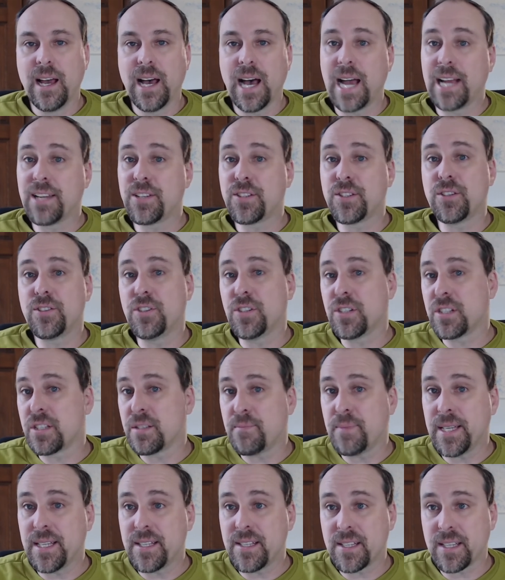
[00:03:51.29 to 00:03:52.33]
I should
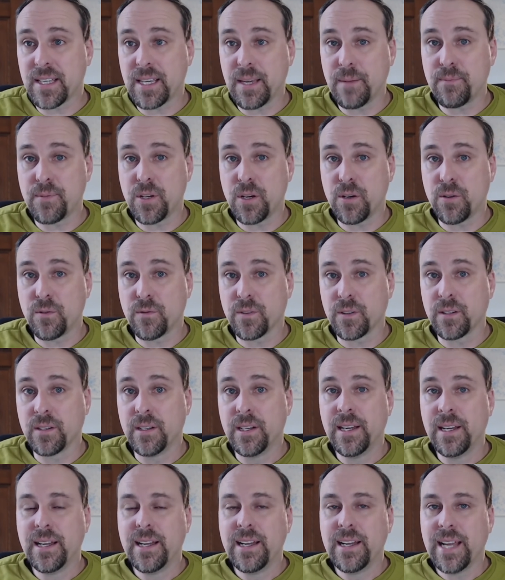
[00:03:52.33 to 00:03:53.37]
just be skipped over.
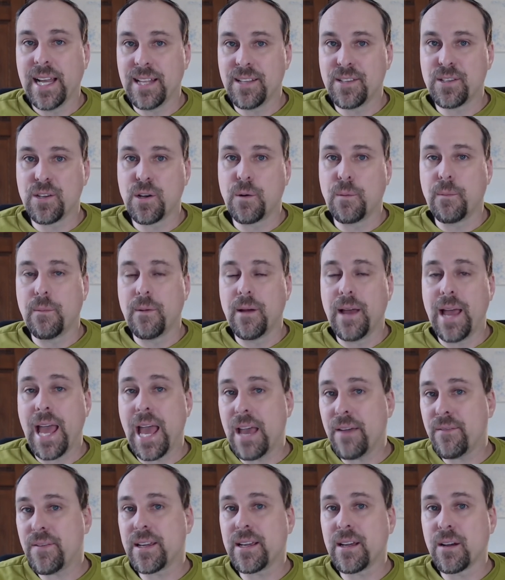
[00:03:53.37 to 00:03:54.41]
And so
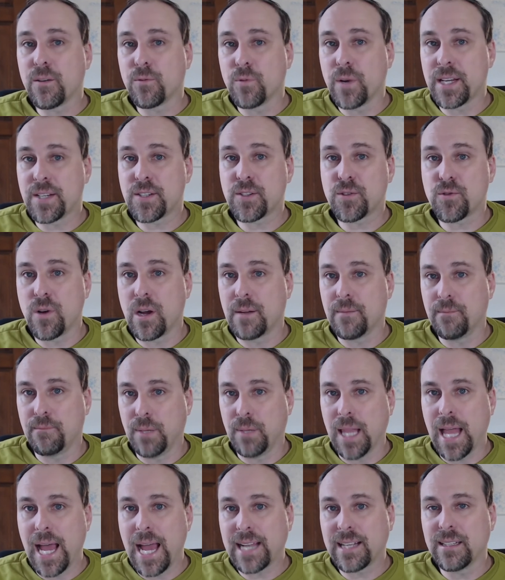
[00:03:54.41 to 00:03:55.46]
having a restaurant
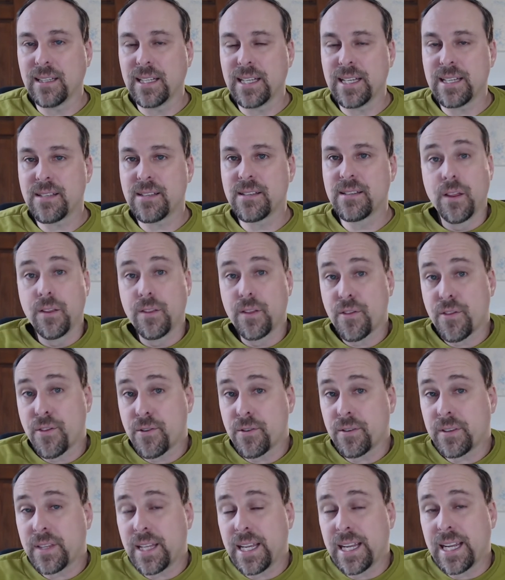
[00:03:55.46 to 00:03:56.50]
blacklist. The
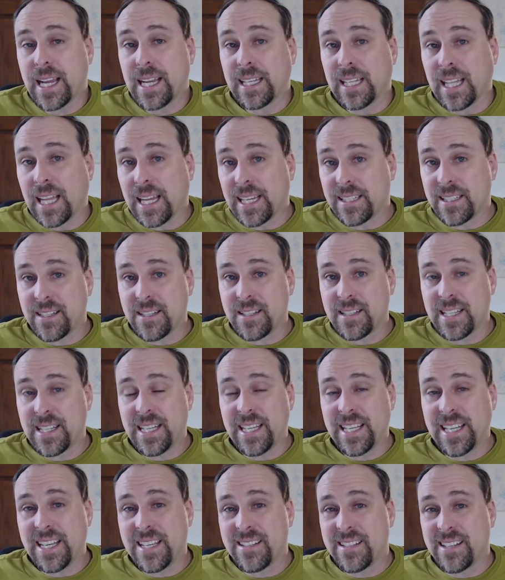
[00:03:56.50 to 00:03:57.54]
third thing I'd like to see
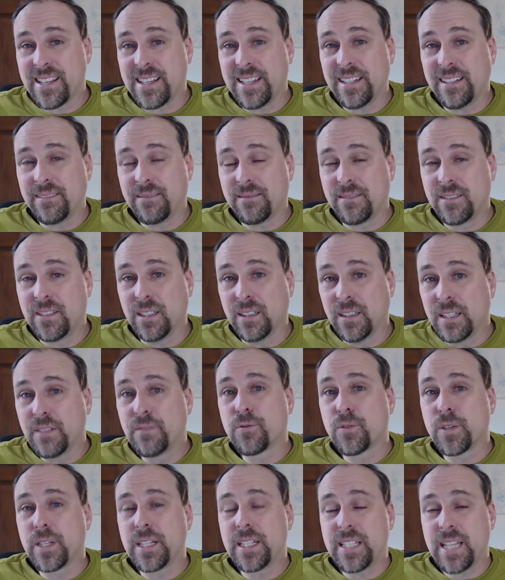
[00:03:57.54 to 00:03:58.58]
is a
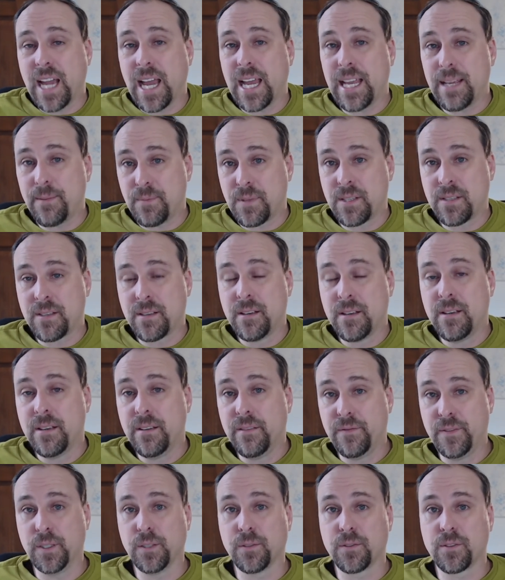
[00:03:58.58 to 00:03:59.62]
delivery types
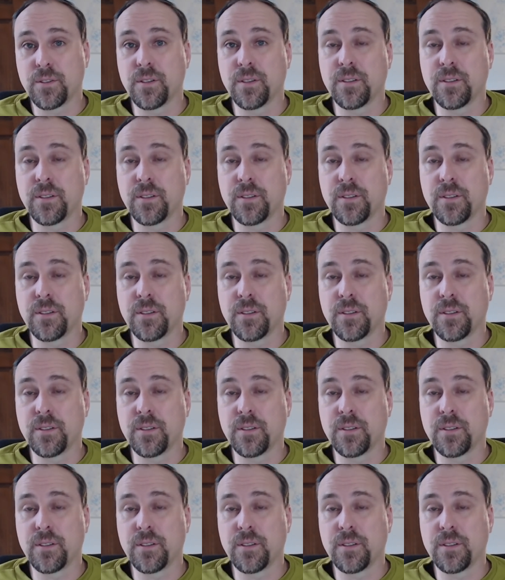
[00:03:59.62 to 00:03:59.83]
filter.